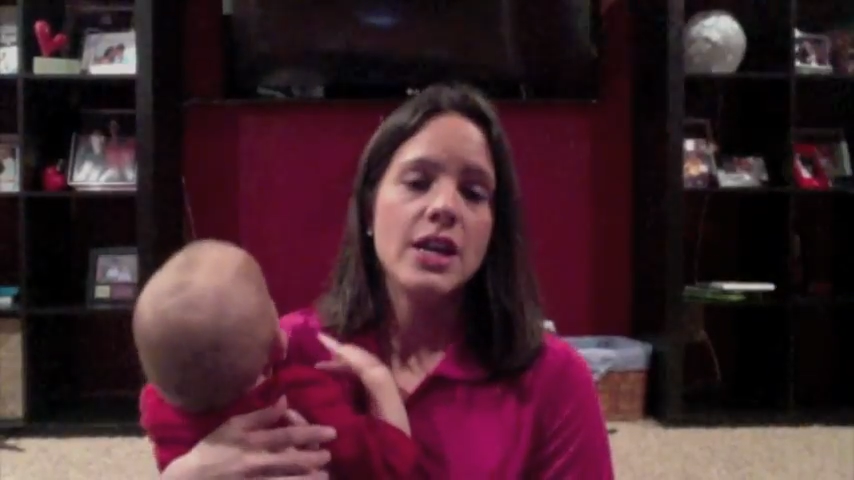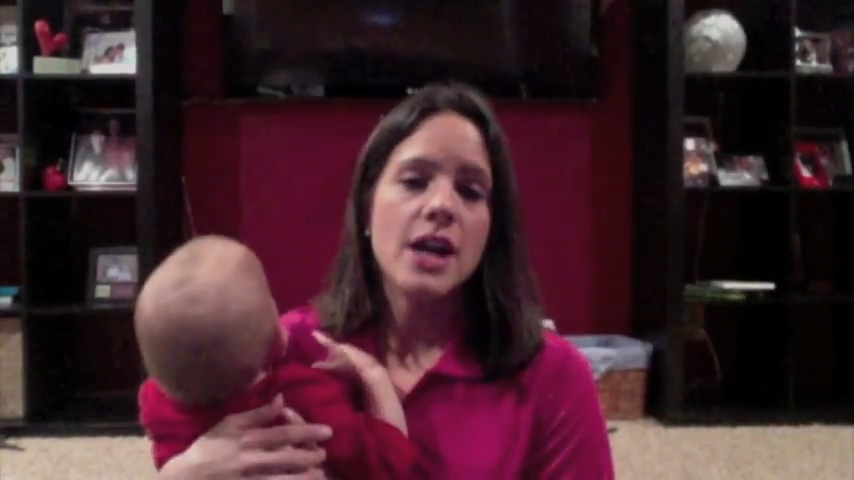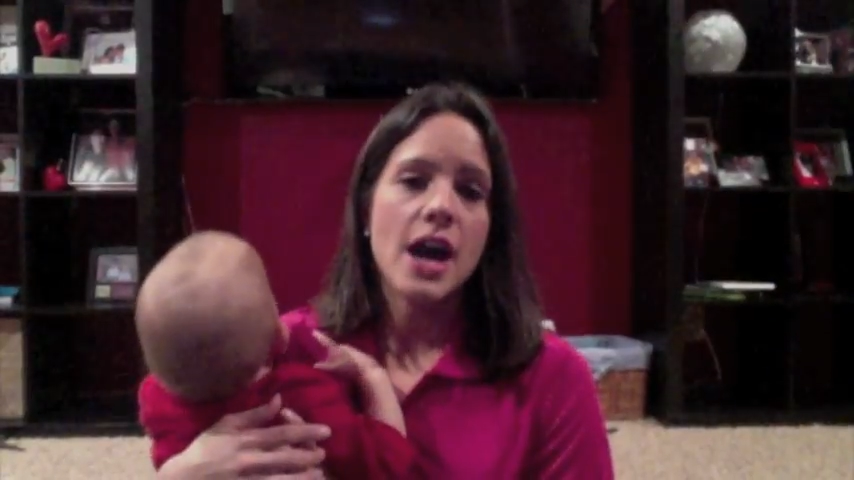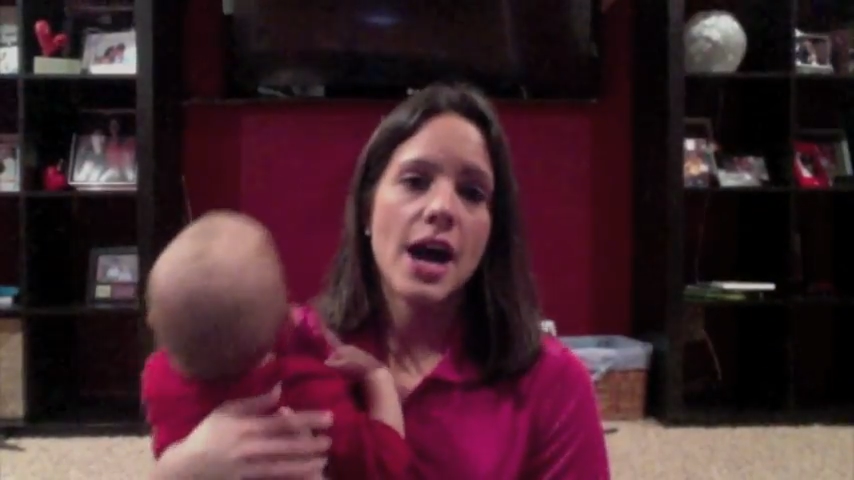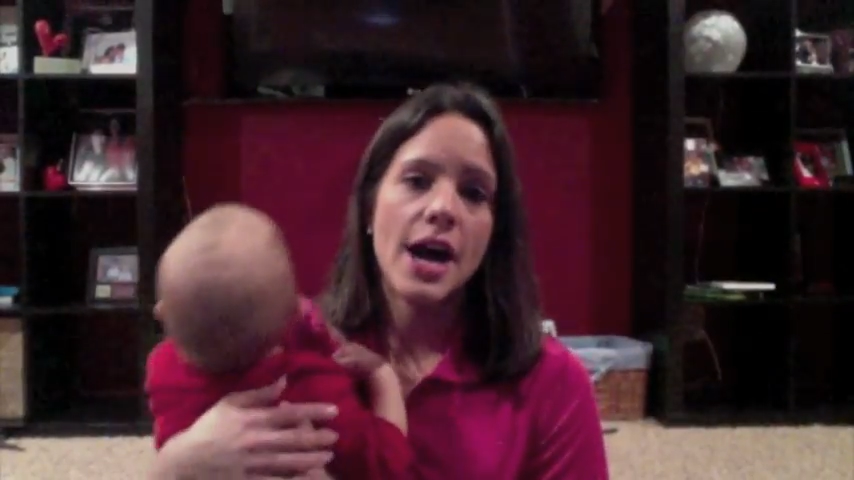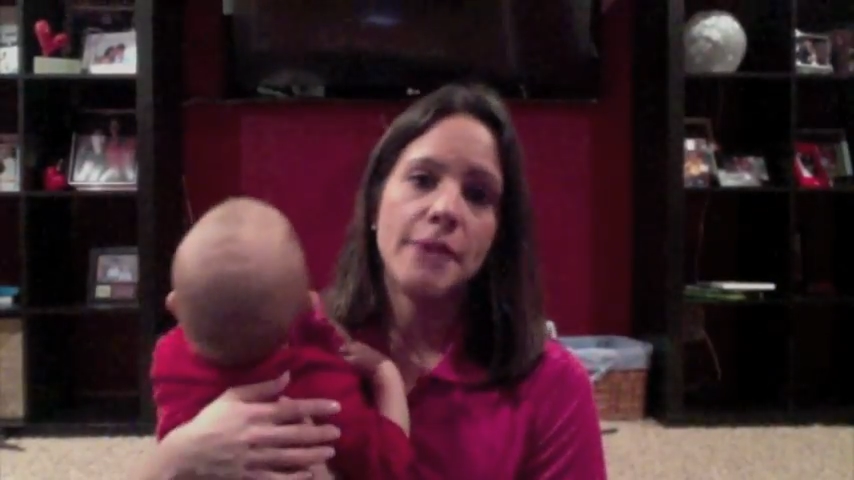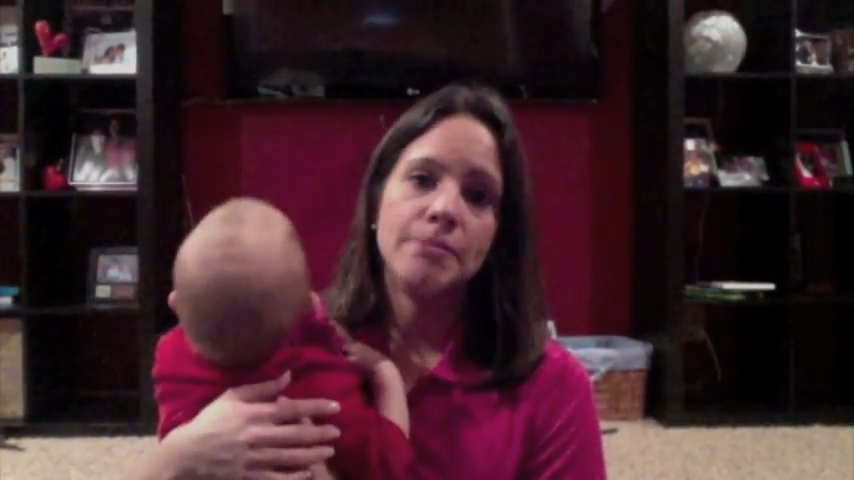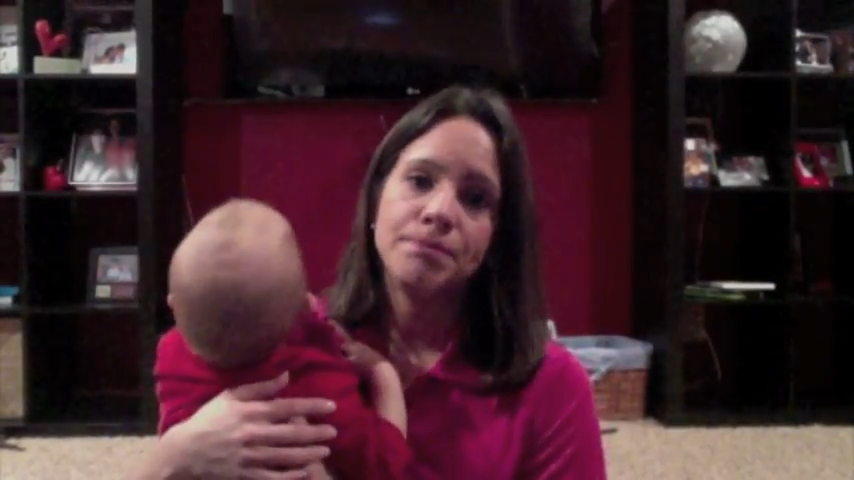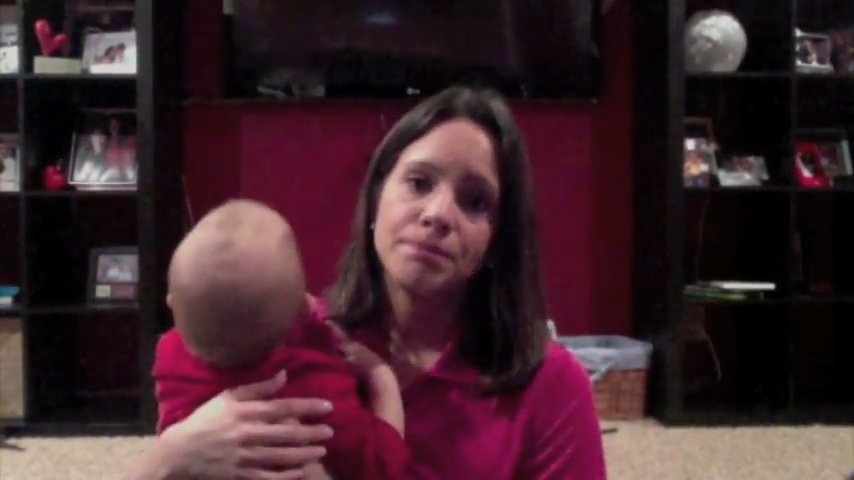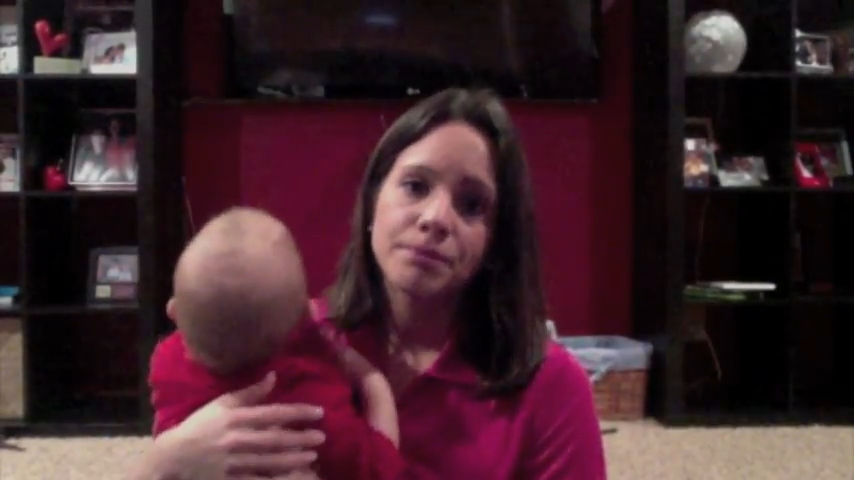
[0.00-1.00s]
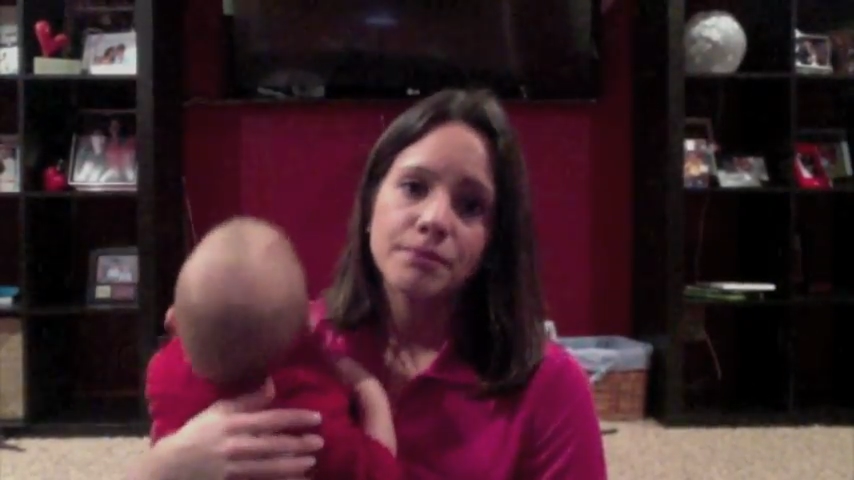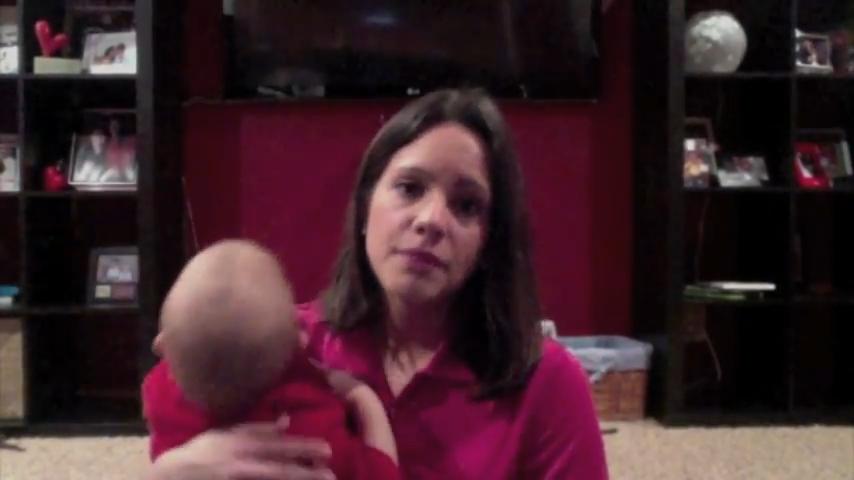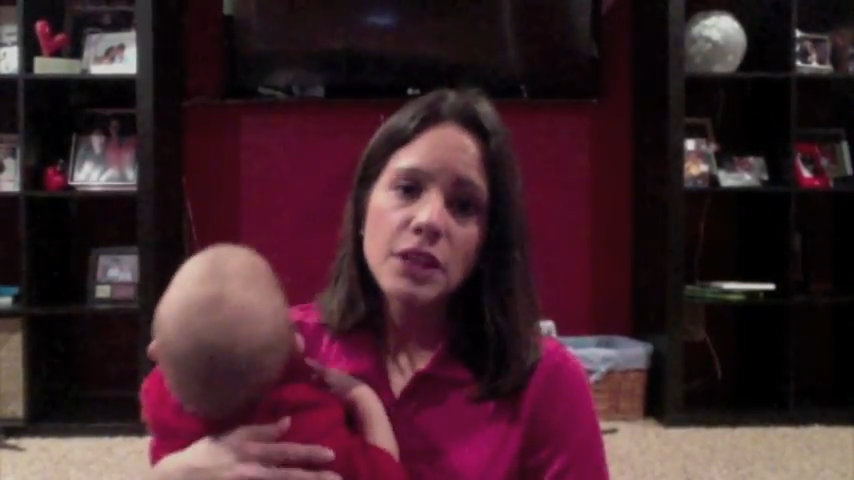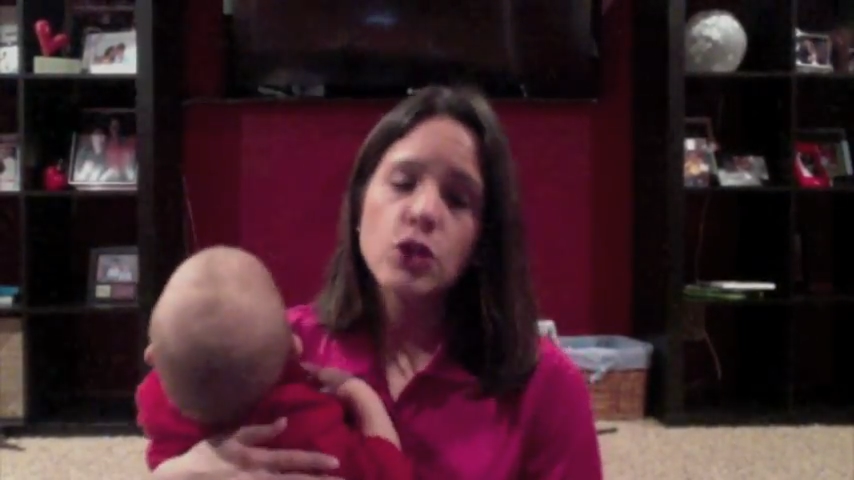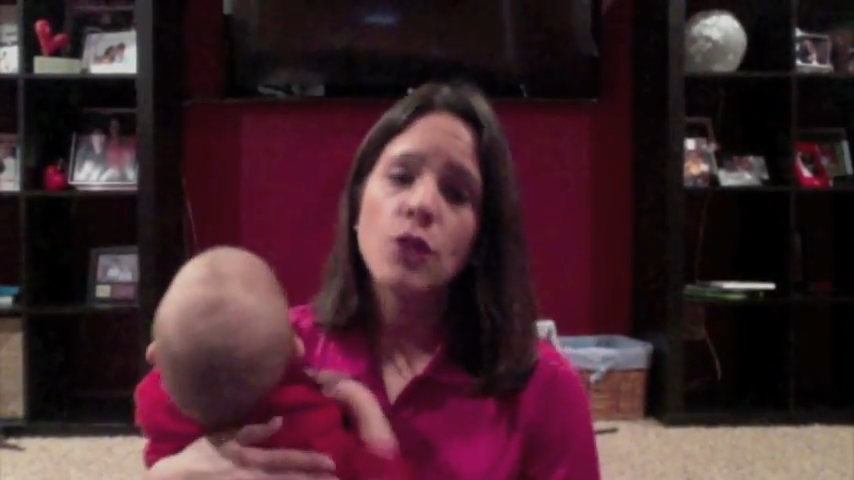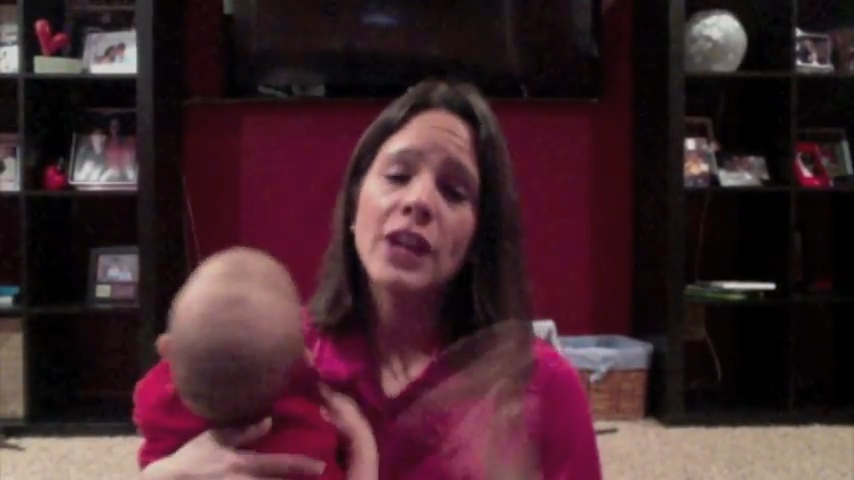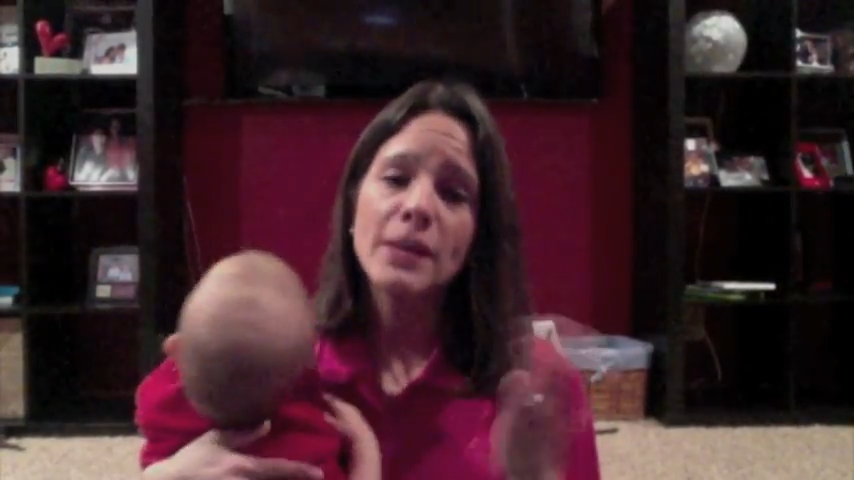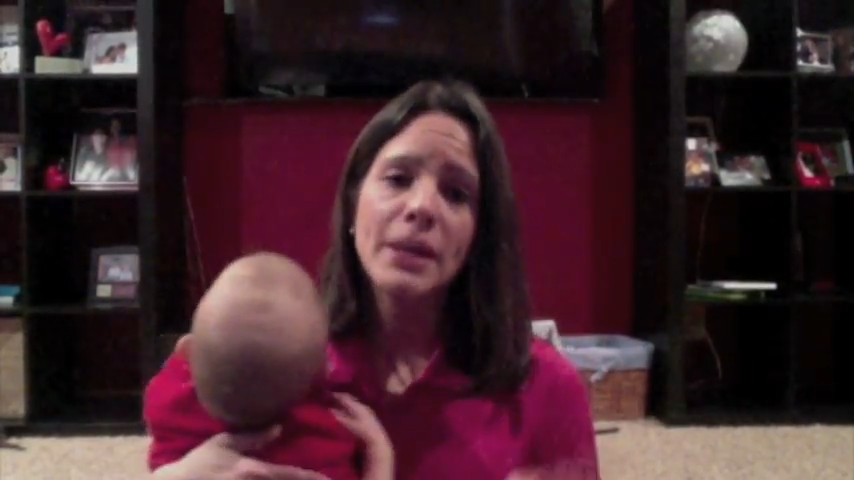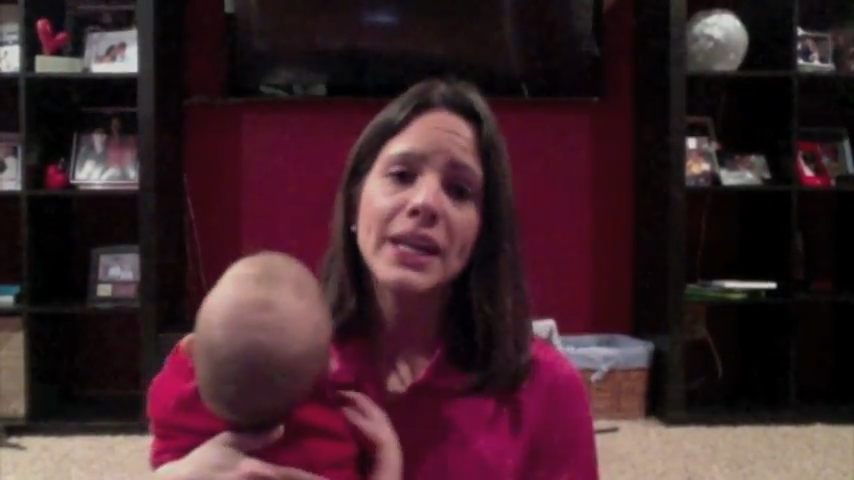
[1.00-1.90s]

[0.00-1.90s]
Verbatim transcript: Um, so if anybody,